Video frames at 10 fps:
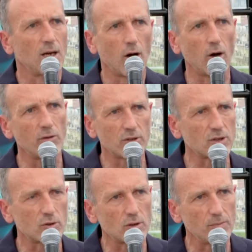on the
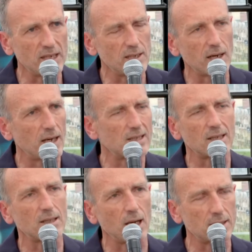social media,
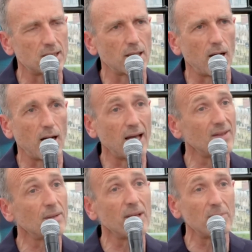etc., etc. And
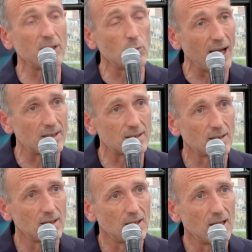they may be right.
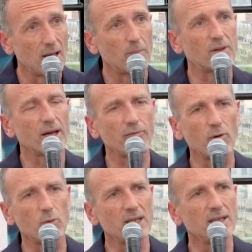But
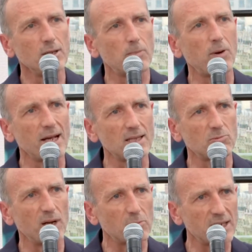therefore, we need a place
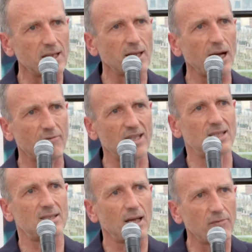where we can have this
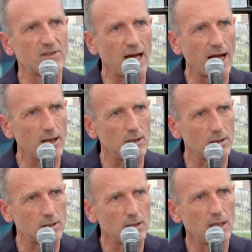safe
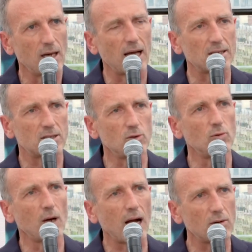dialogue as
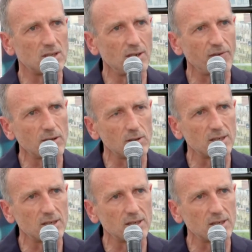to how difficult